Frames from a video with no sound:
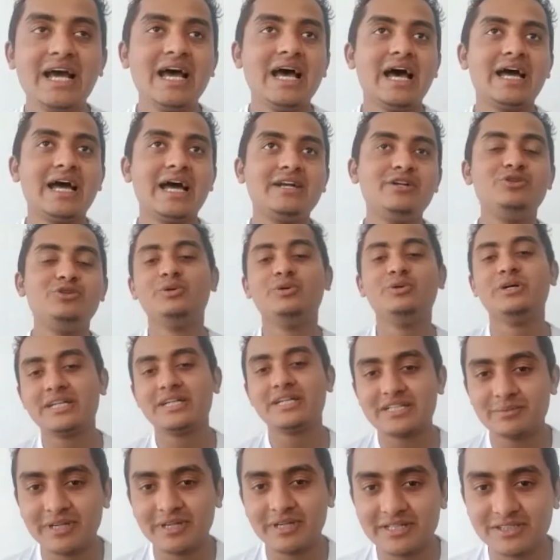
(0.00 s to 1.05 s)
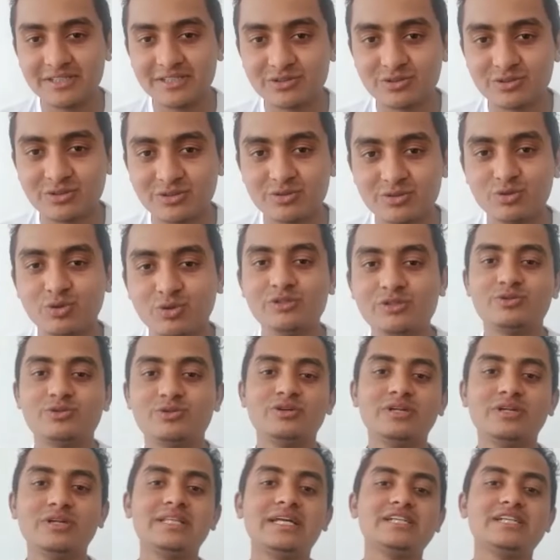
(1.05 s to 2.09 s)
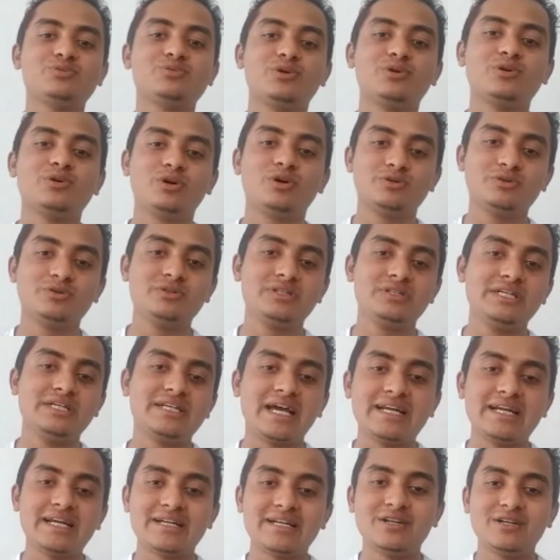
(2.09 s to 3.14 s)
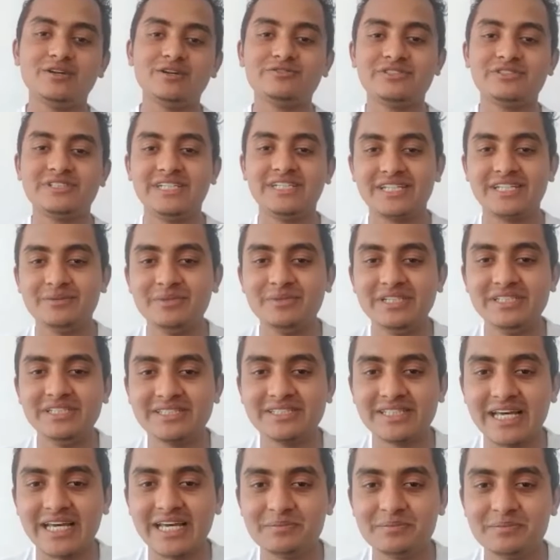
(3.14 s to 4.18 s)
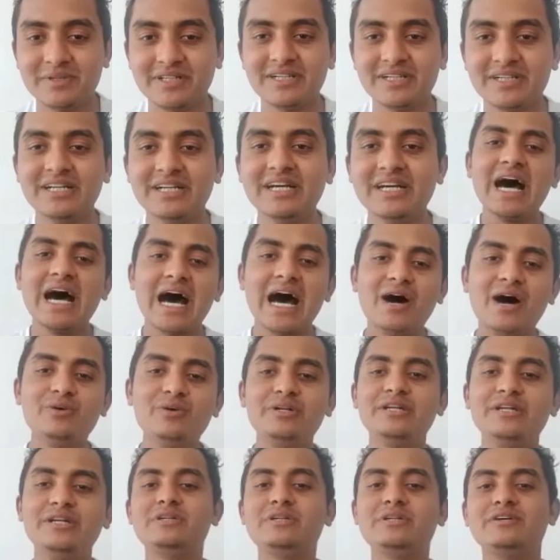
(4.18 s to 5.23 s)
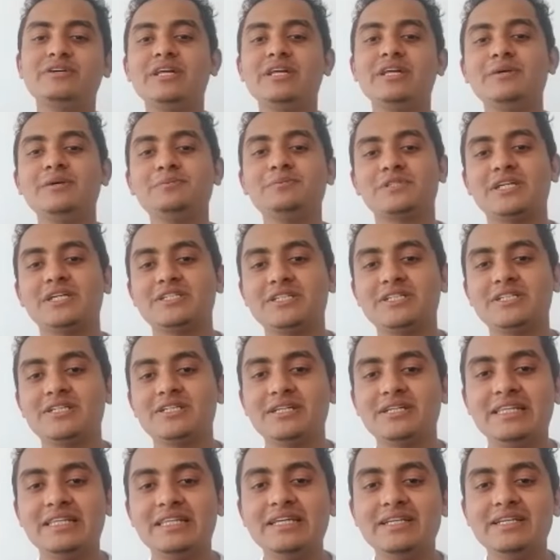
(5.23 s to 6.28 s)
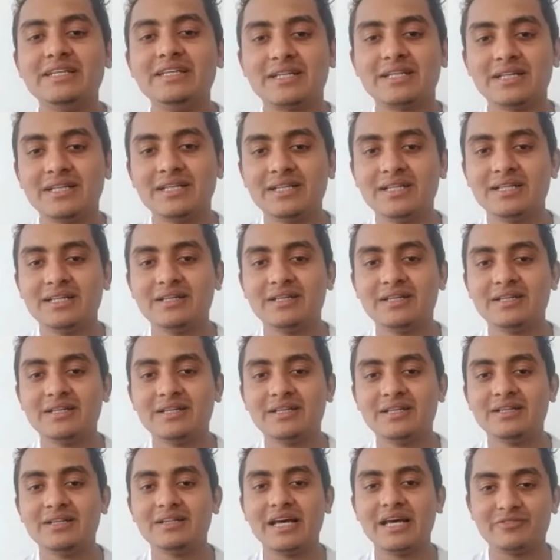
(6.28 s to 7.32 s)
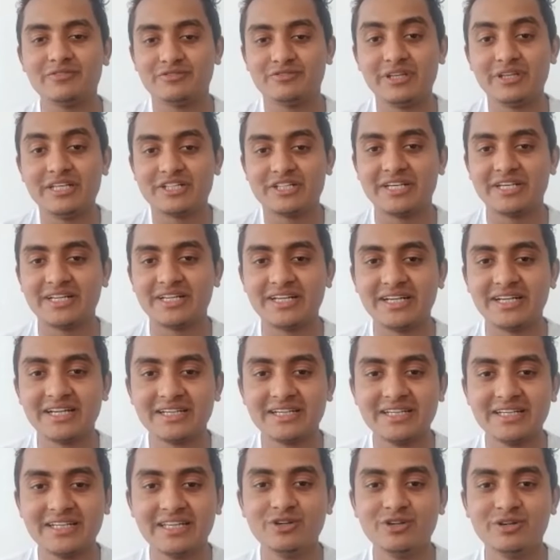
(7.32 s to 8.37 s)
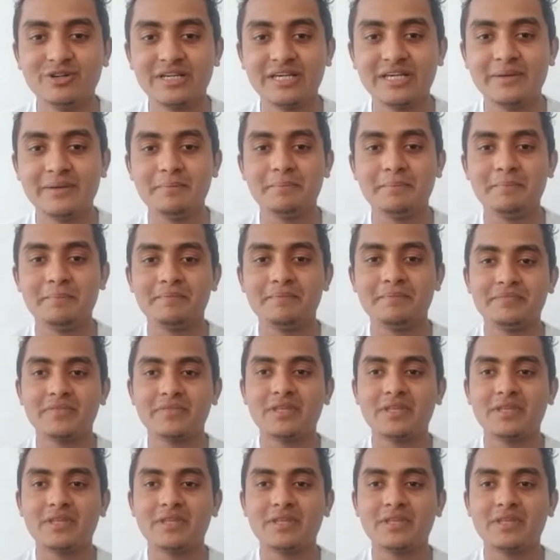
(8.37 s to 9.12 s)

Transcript: And you were a tremendous goal scorer. That's what got you the title of Sikkimese sniper. How did you develop such a lethal finishing in your game?